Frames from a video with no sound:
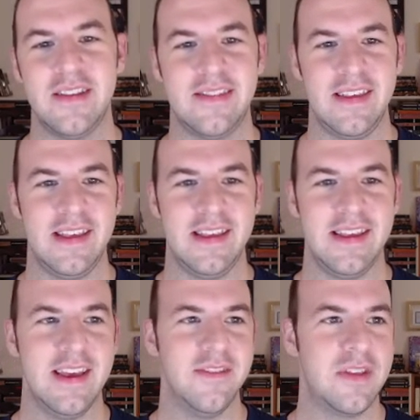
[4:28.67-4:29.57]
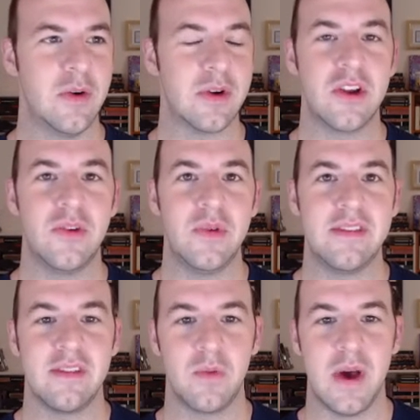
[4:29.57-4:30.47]
see if there were good
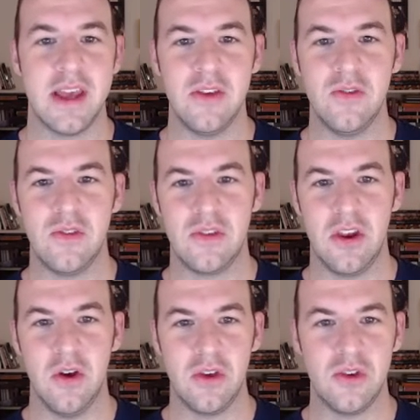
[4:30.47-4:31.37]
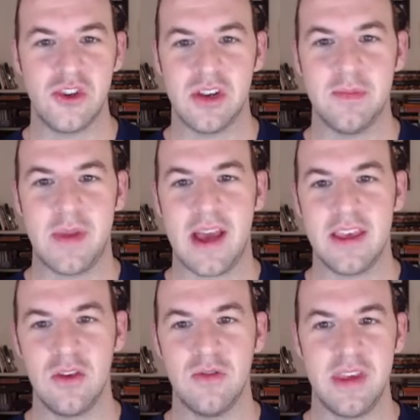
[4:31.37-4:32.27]
reasons why you shouldn't buy a
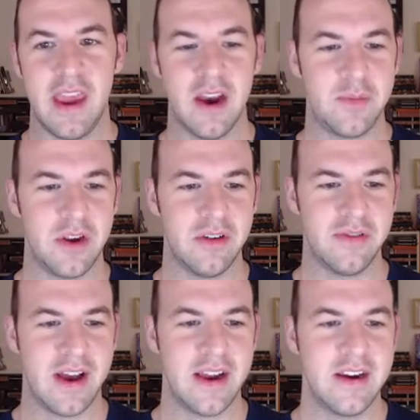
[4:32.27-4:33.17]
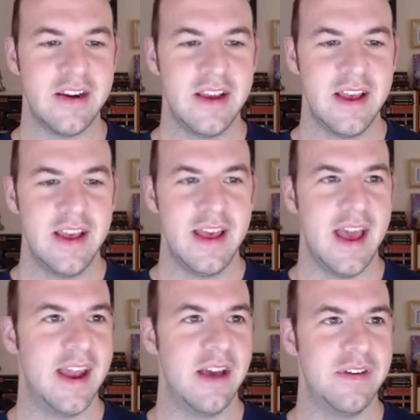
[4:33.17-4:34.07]
UV air purifier.
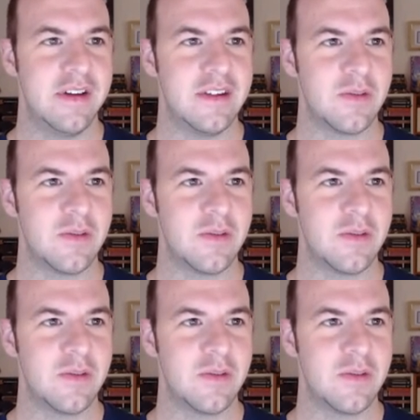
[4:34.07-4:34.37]
And I found this